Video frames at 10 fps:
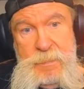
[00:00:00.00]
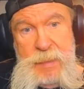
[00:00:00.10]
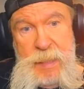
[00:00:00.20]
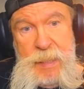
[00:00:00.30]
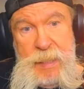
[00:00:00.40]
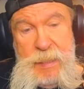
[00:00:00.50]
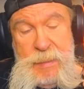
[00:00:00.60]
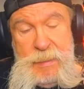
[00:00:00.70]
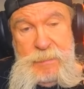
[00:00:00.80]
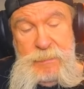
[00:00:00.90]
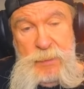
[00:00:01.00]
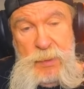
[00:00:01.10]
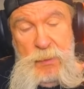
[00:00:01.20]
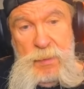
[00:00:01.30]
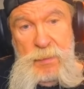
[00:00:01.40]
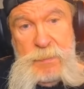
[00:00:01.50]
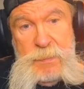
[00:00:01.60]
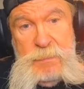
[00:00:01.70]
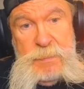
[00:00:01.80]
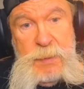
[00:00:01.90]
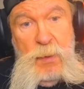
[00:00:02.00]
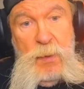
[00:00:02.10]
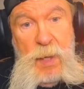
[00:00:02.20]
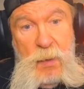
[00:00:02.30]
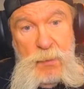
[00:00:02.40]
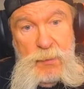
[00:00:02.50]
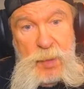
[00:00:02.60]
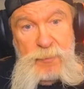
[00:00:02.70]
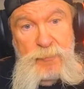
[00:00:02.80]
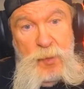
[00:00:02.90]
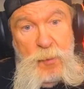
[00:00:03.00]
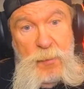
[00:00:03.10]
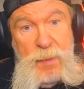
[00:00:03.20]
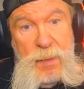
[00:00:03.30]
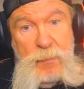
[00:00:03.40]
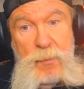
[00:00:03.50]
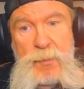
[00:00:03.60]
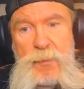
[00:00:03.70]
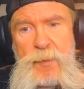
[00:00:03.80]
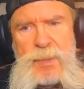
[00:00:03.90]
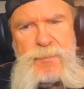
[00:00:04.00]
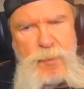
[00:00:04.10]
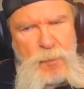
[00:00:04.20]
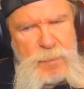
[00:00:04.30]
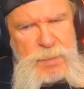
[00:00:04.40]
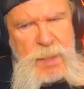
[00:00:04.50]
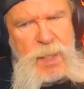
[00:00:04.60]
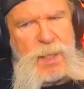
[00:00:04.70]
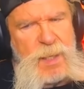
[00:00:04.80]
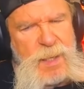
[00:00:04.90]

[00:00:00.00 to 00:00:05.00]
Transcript: And when you can fool a whole dressing room where the dressing room is saying,